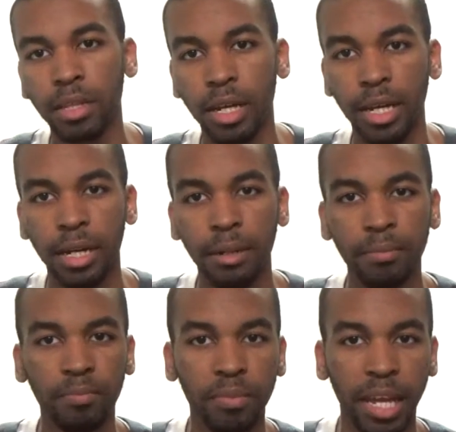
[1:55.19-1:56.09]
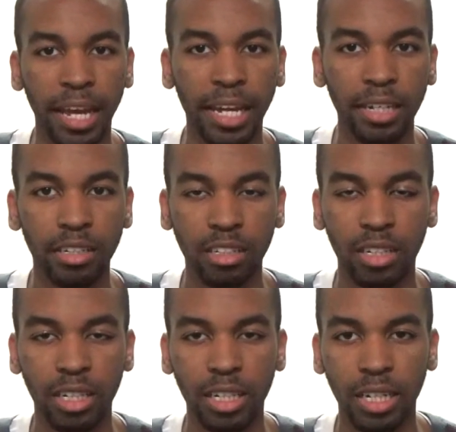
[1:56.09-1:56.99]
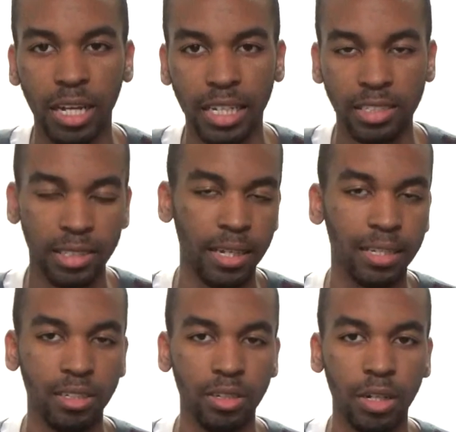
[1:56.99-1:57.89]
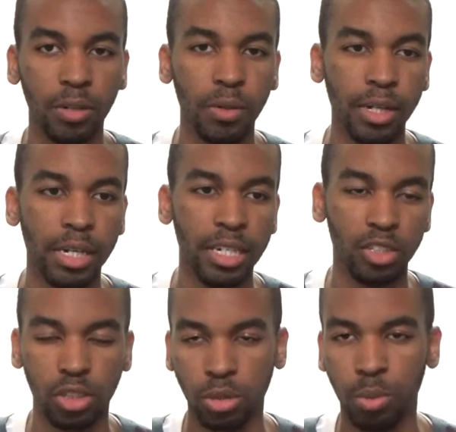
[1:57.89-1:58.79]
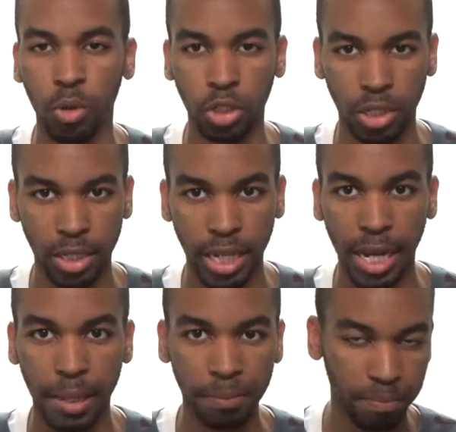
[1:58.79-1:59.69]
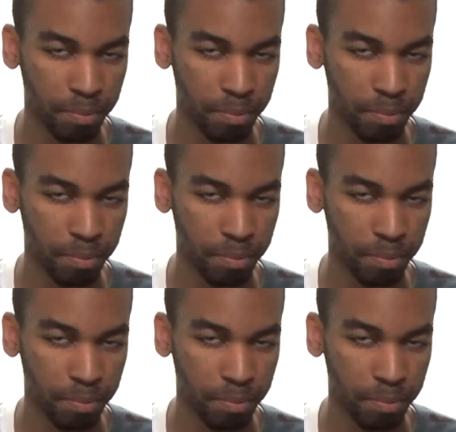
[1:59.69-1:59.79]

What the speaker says: and like I said, it's just a portion of the game,